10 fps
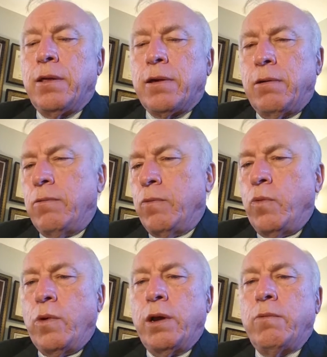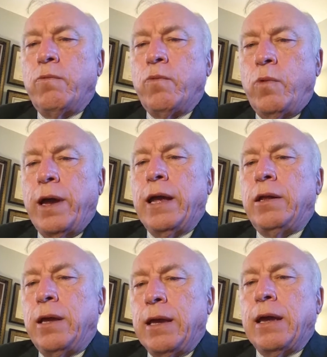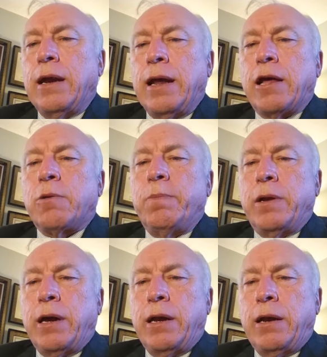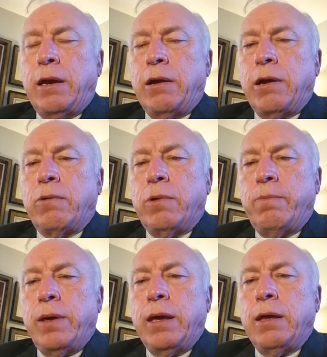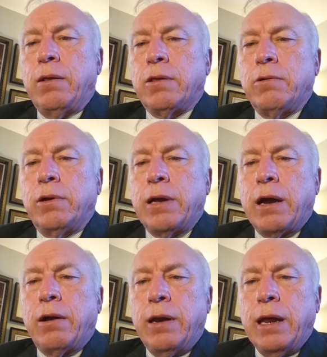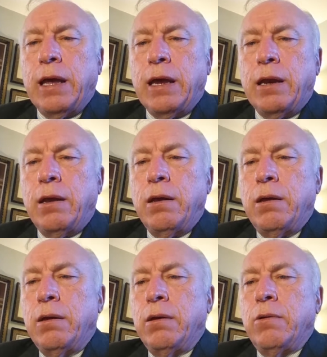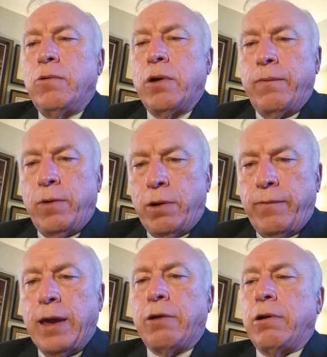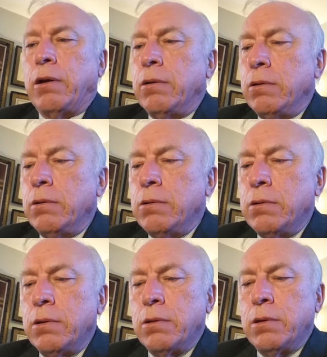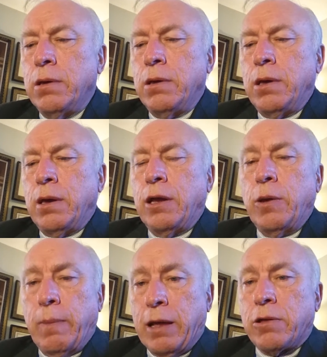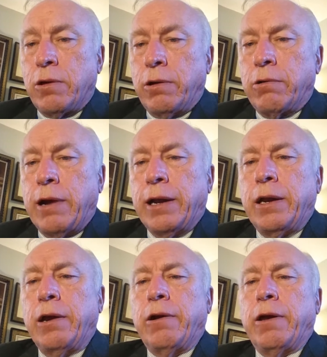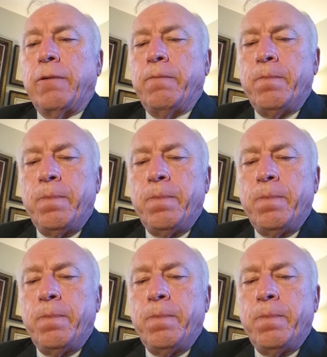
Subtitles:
So one way to get an expedited hearing would be through a dire need, or if you're a veteran and you meet certain criteria.